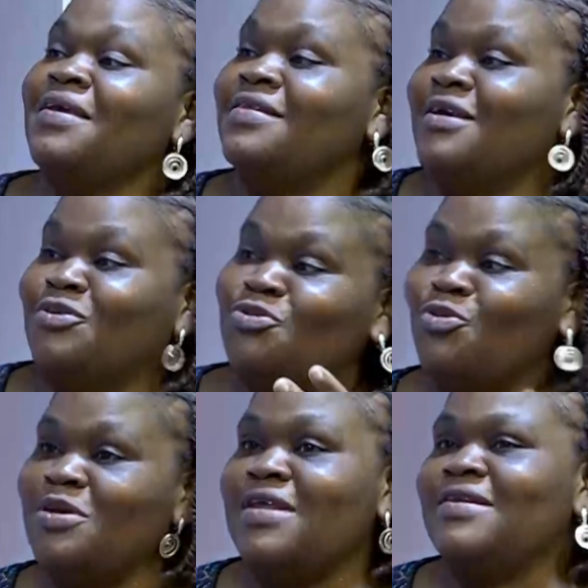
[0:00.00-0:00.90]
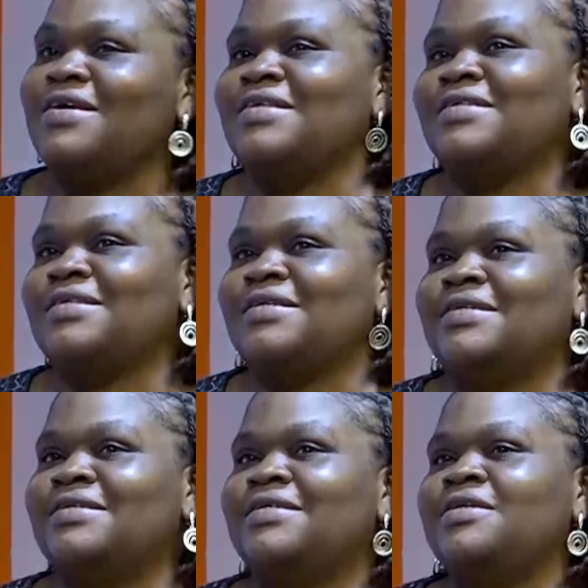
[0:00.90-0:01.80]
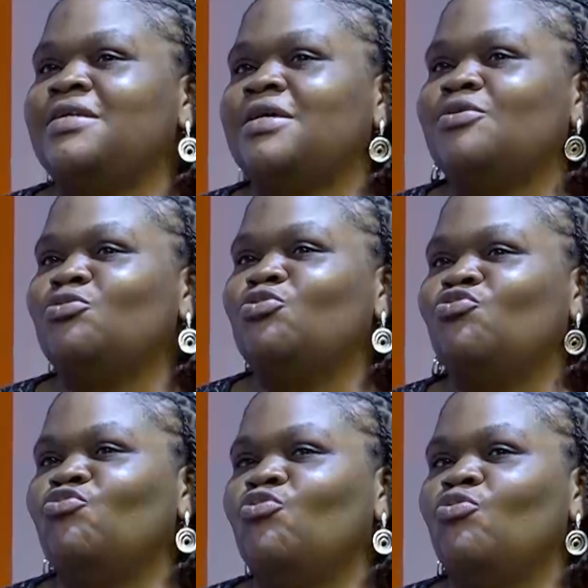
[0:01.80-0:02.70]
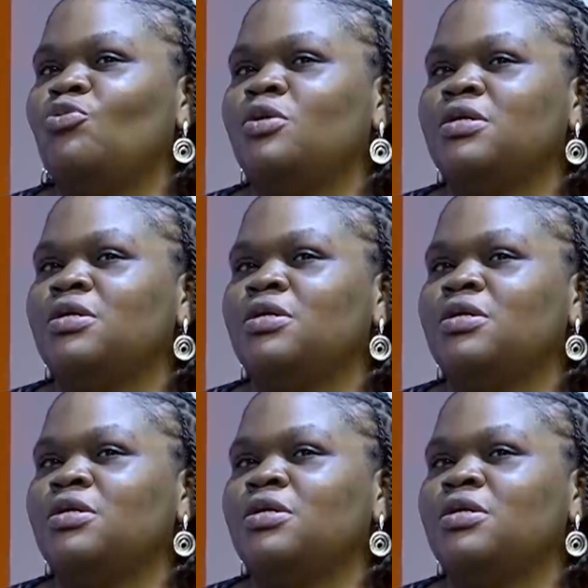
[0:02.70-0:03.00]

the teenagers go through,